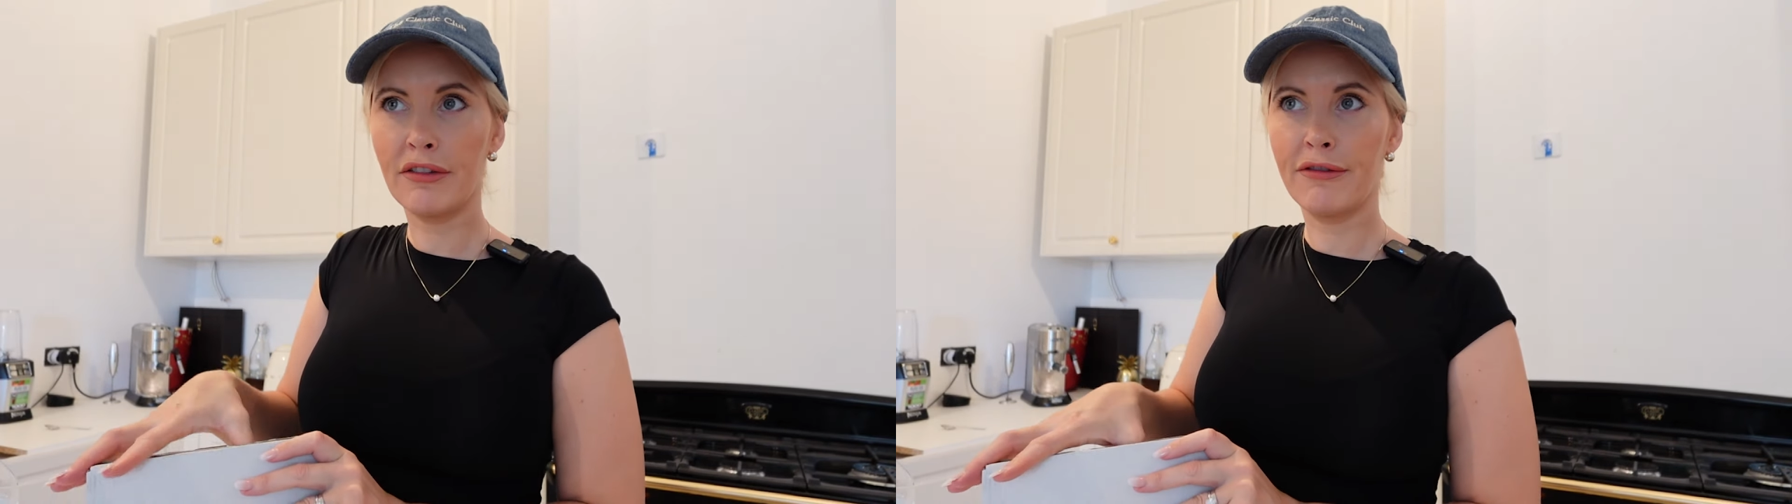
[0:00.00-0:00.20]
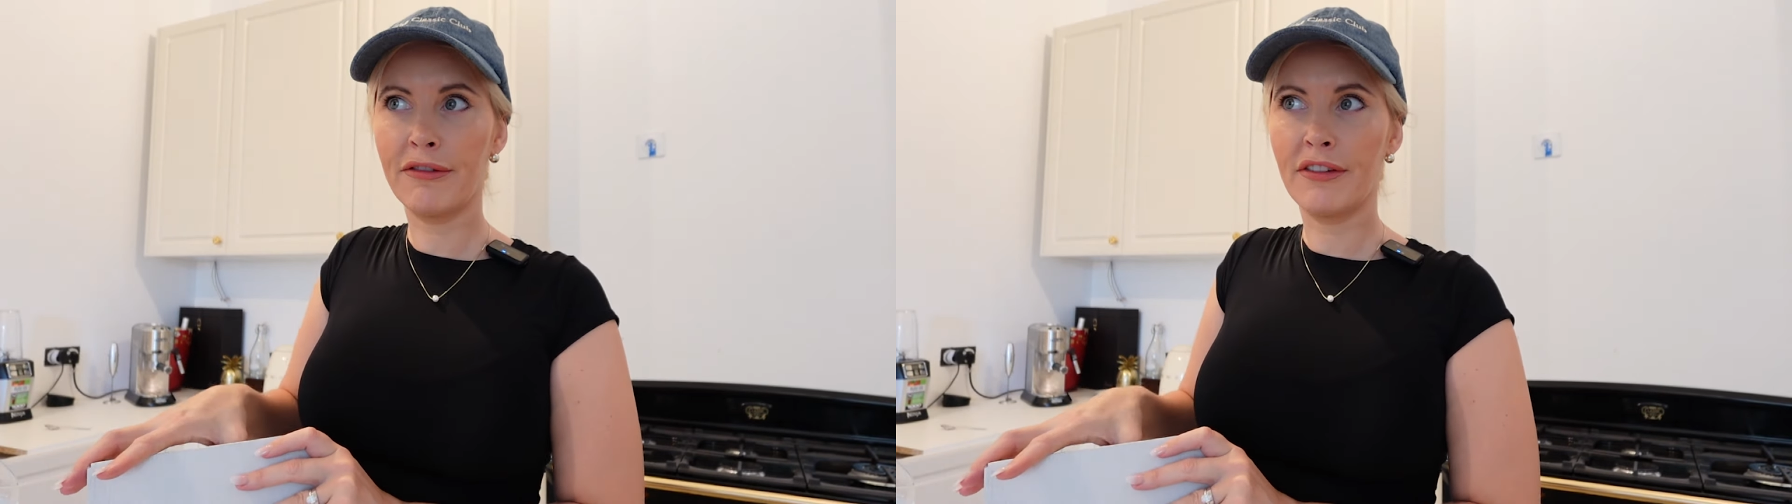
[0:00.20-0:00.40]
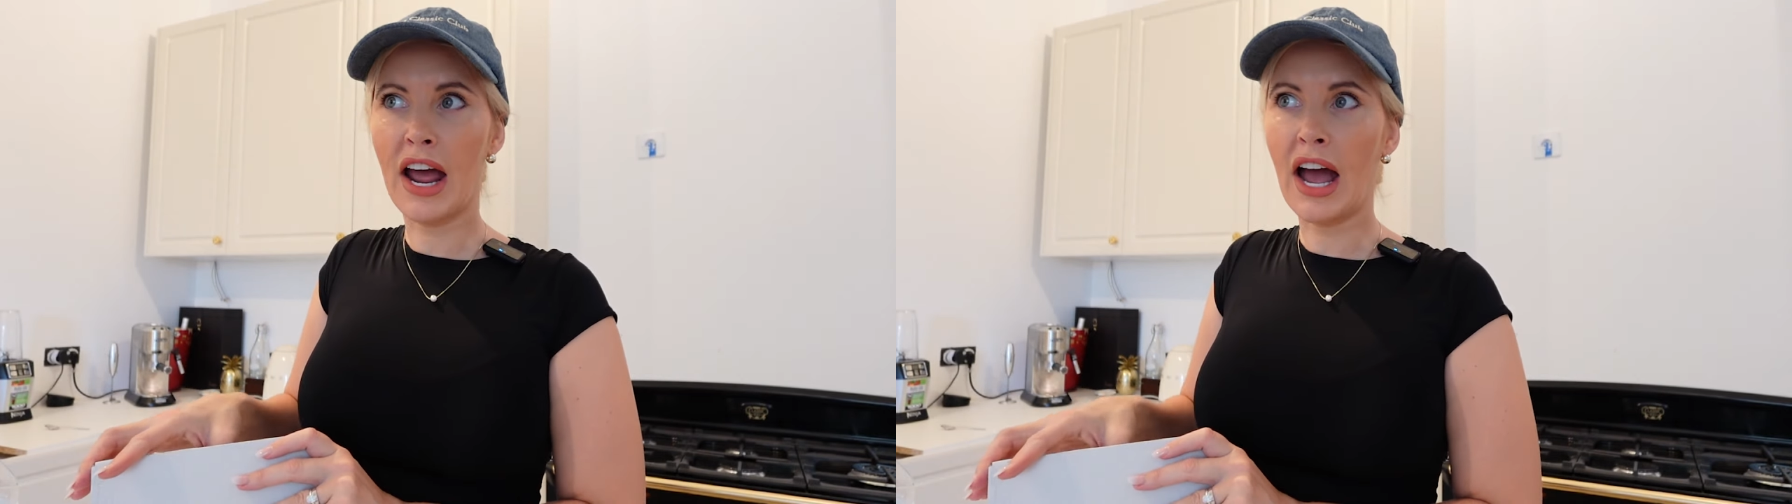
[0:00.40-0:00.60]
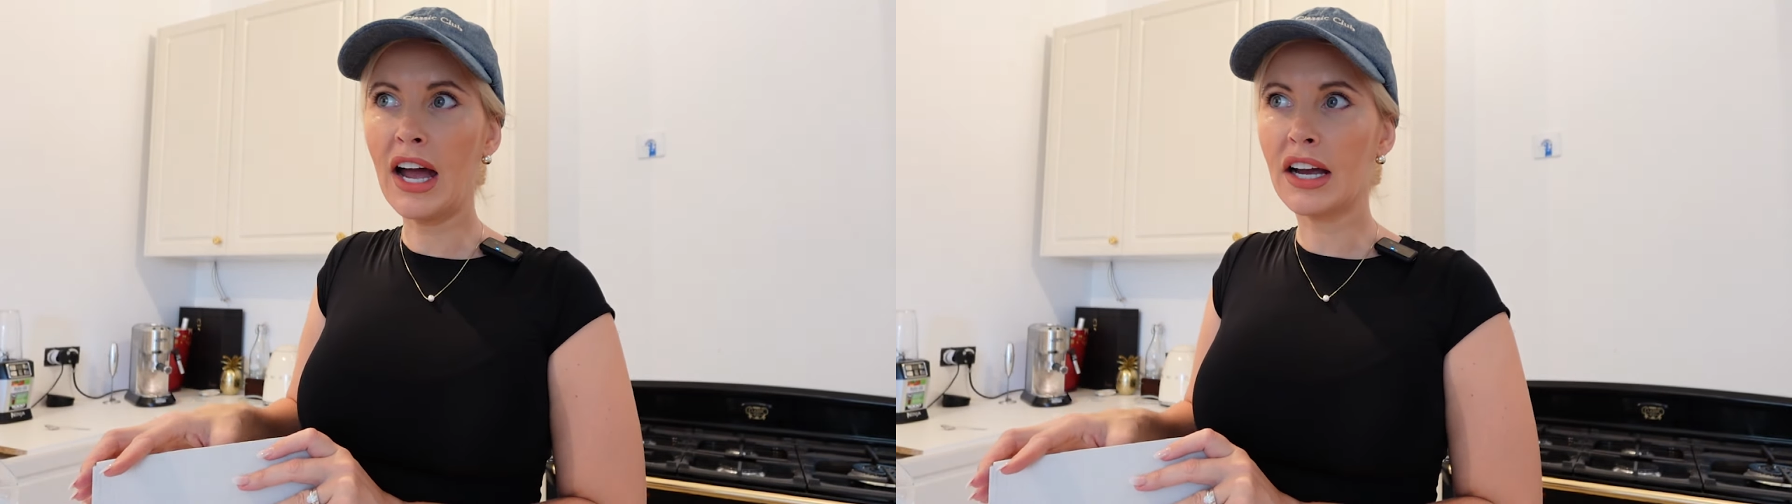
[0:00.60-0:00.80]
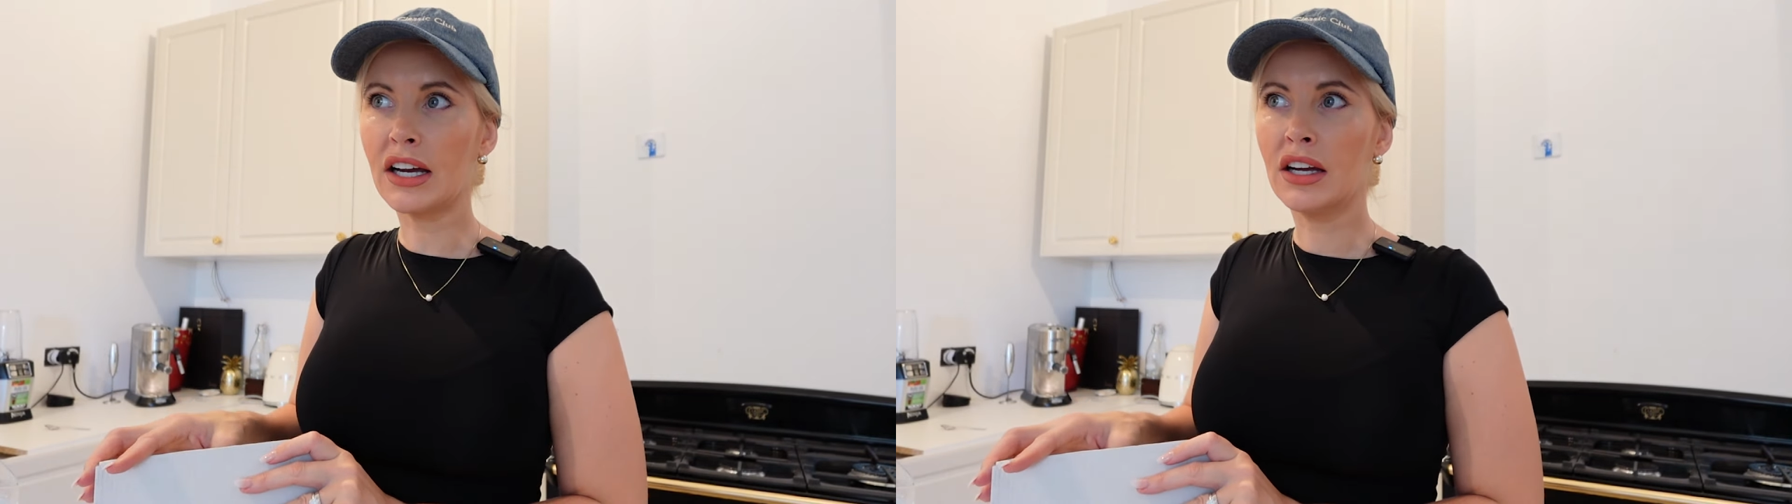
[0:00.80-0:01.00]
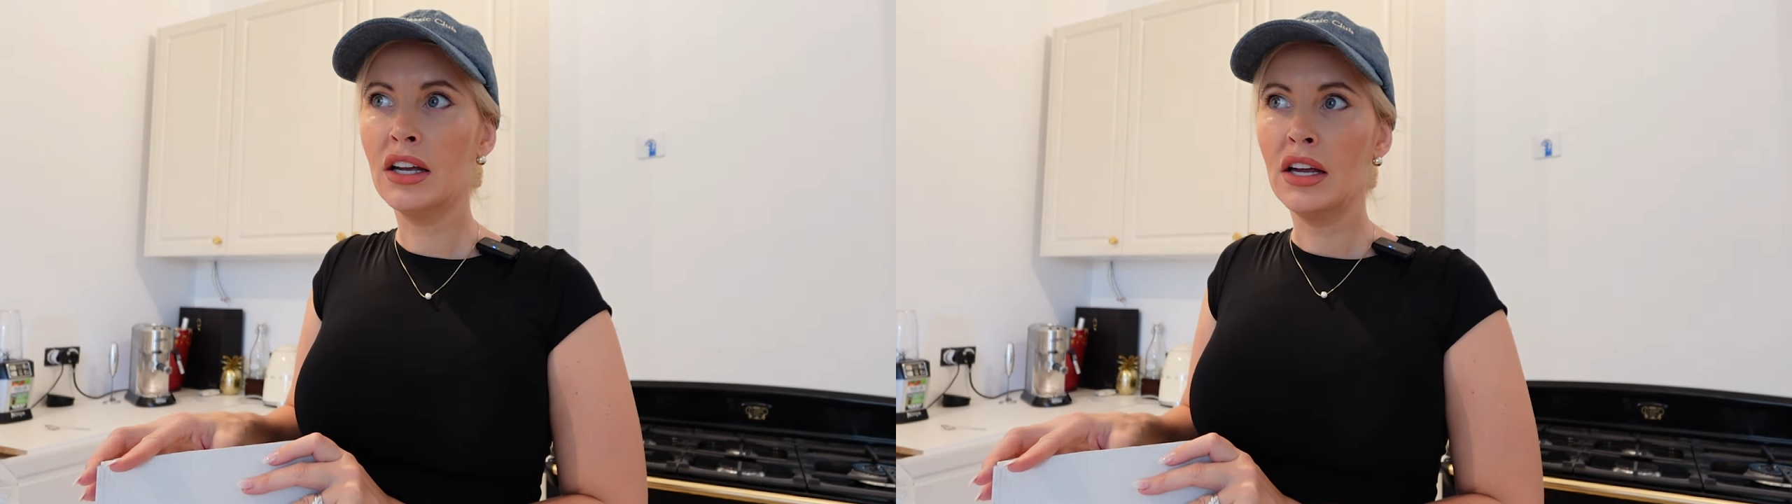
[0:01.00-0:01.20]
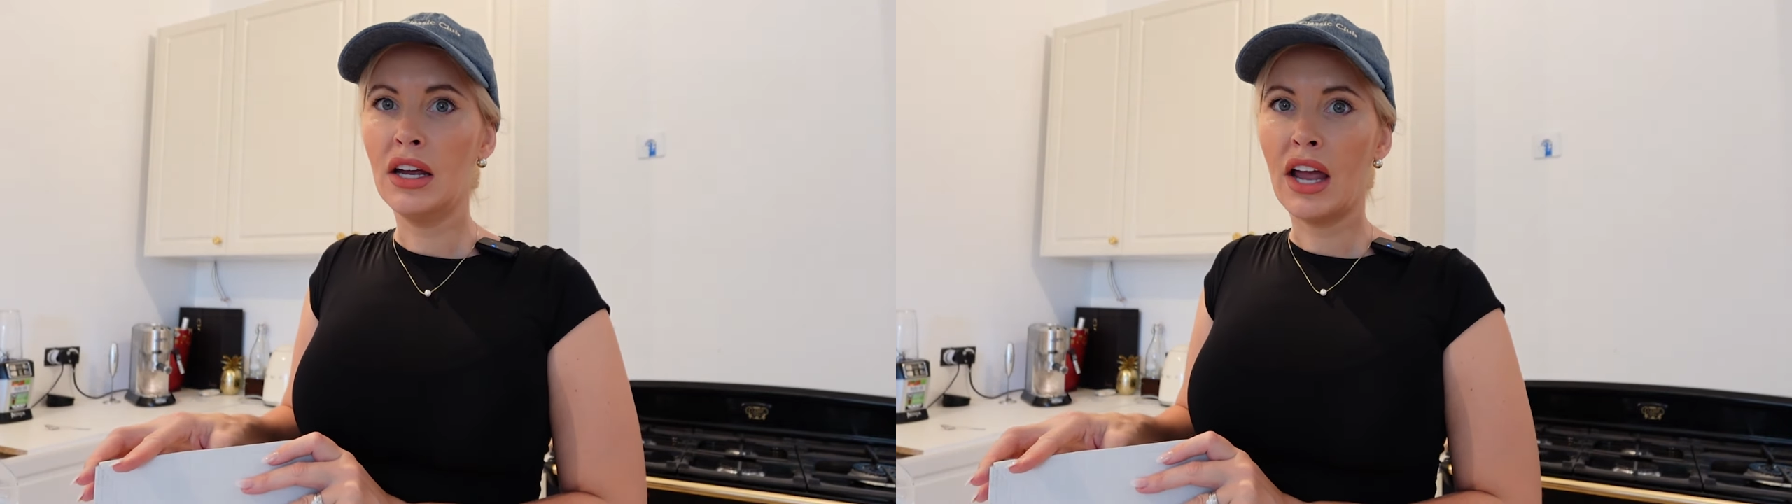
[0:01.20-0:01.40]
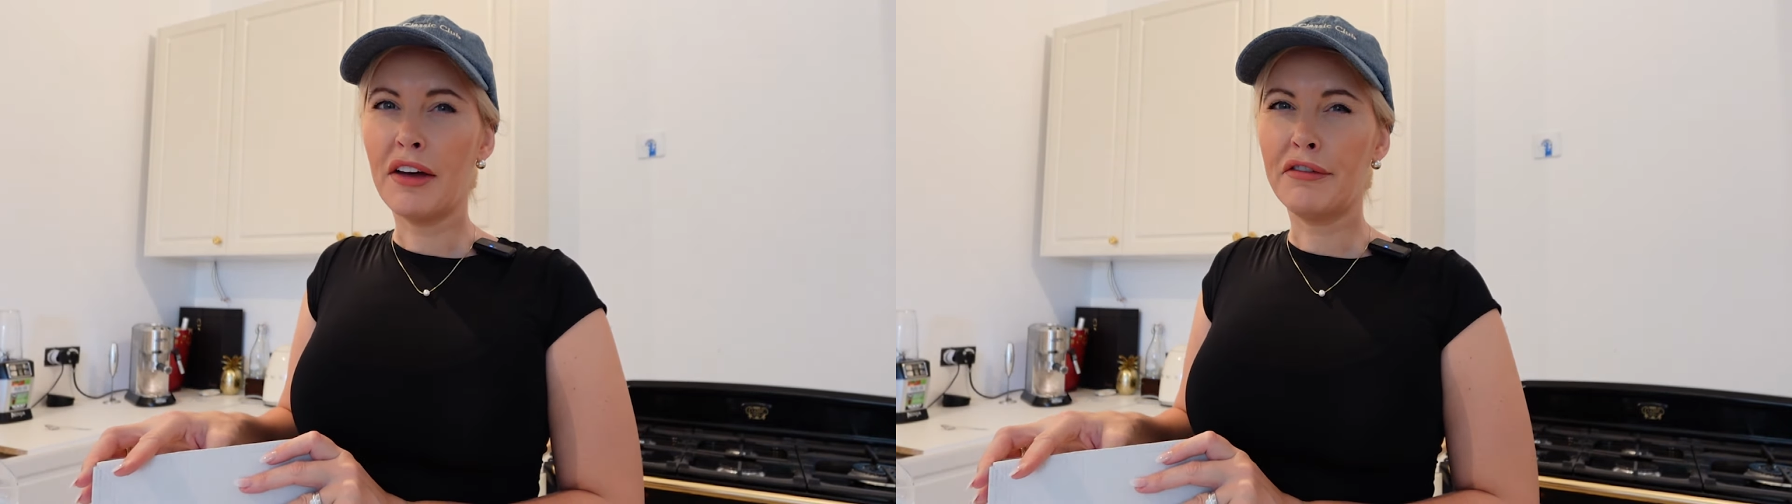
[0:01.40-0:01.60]
FNAC,
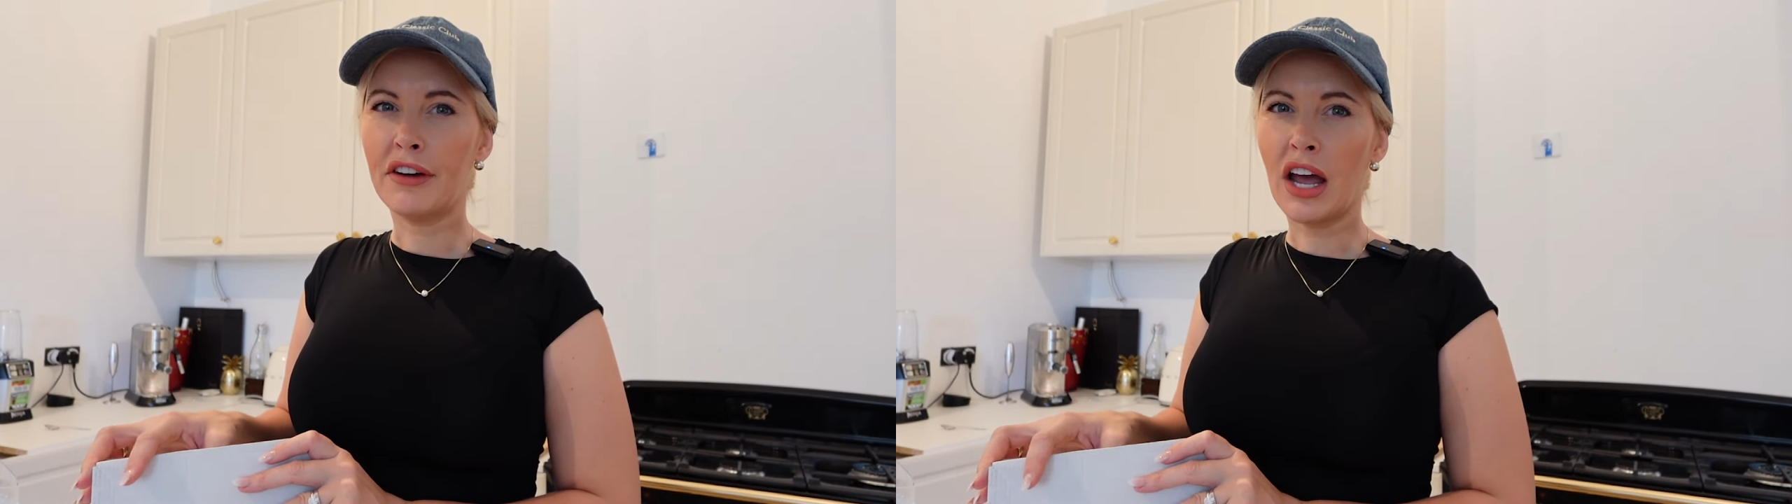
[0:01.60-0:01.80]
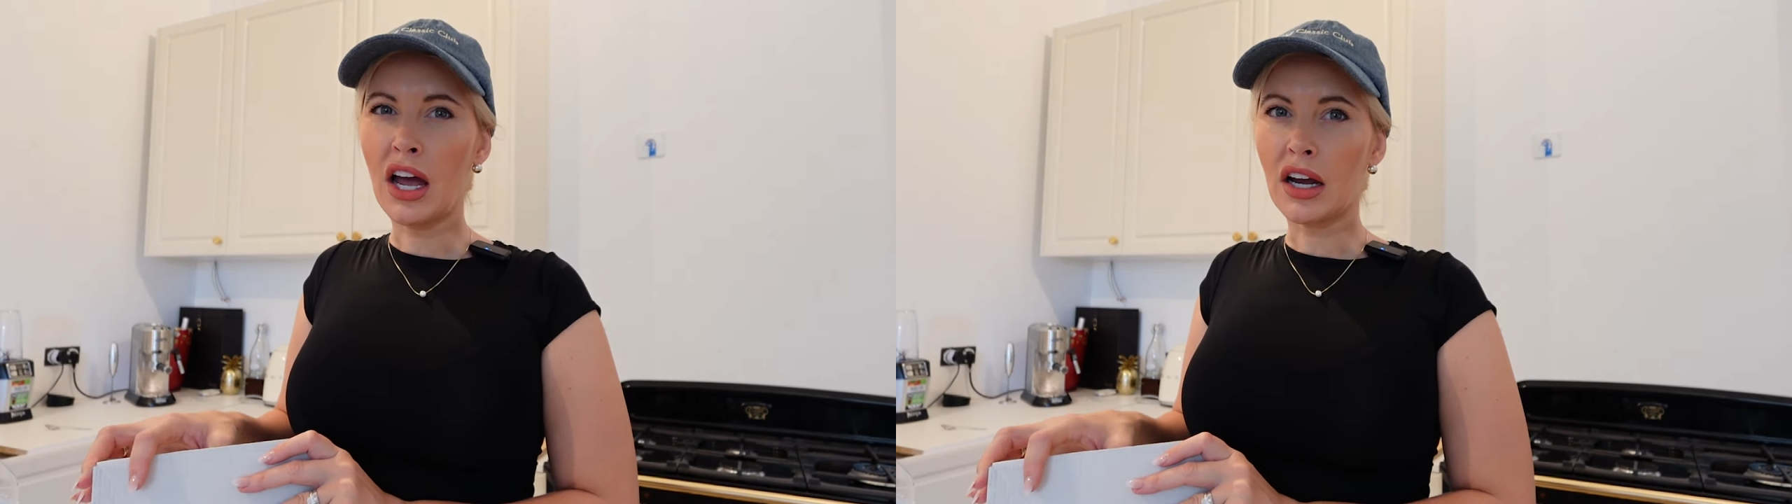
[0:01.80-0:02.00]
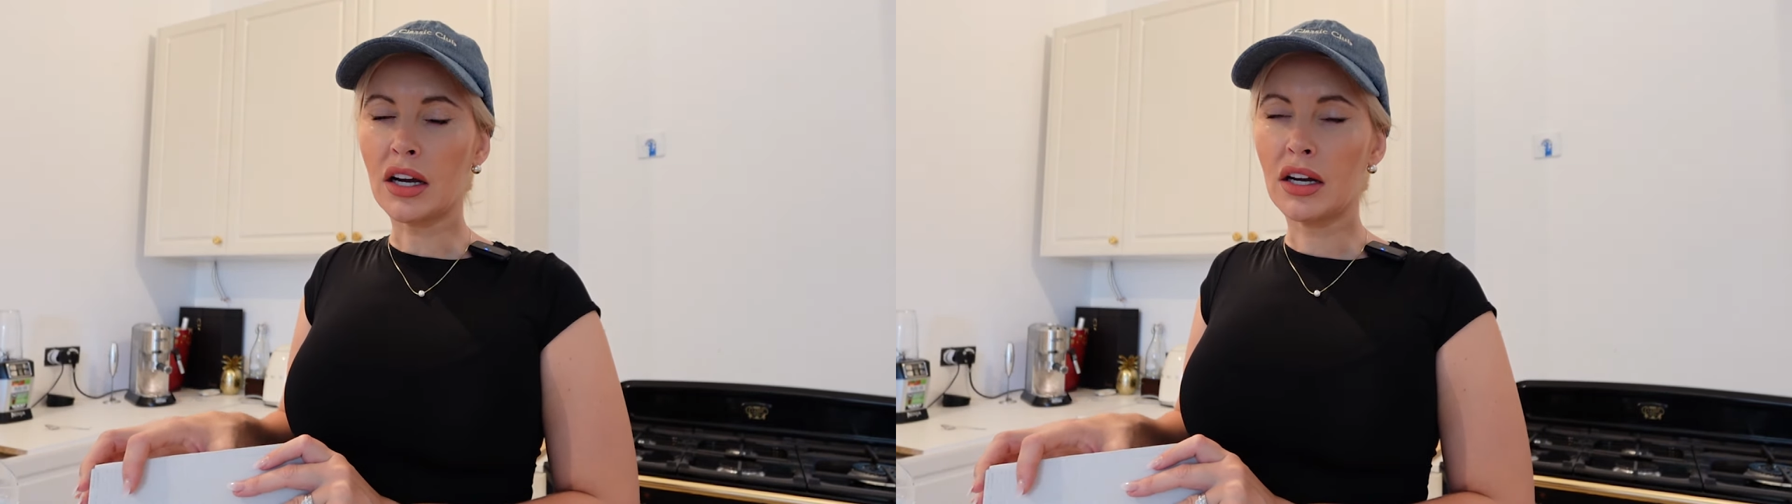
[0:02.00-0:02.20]
FNAC,